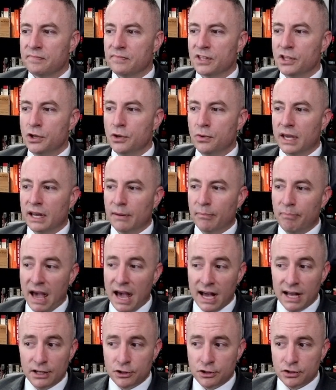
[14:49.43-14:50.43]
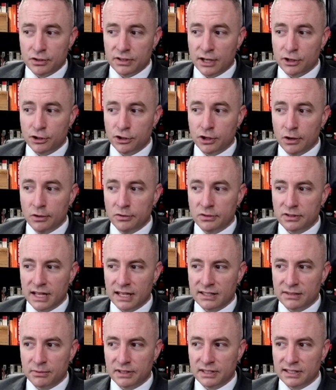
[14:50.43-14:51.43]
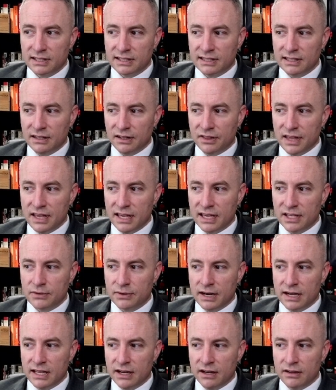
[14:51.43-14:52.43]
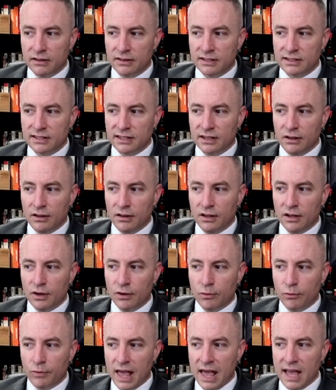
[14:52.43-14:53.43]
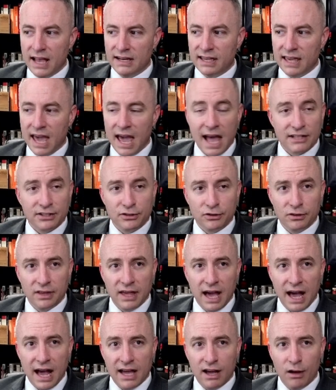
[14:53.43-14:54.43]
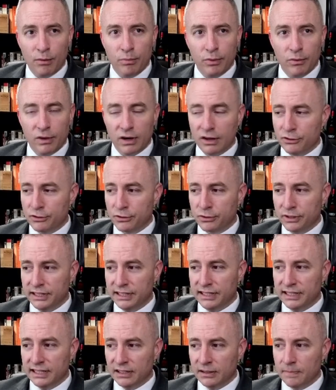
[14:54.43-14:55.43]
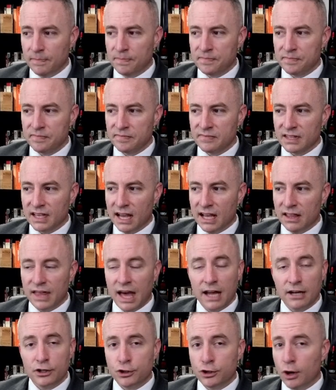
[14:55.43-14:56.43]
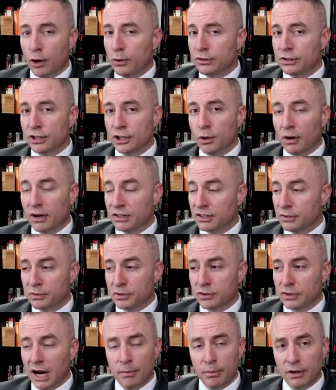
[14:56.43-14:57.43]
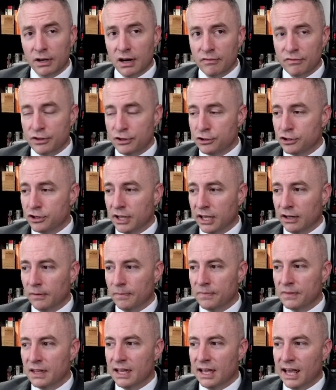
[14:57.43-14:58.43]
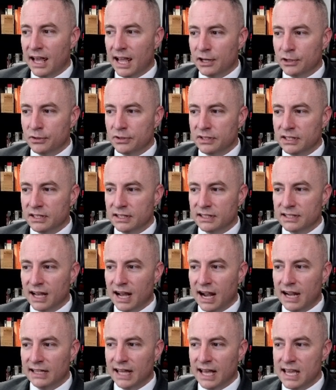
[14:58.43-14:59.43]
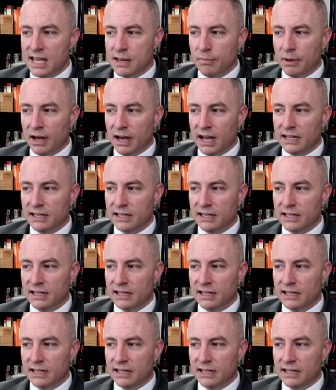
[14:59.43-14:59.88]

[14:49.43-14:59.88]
you get a badge that shows. That's what this little thing is right here. This little red castle guy. I'll put one on screen here. Okay, that shows that you are a subscriber of this channel. And you see this highlight behind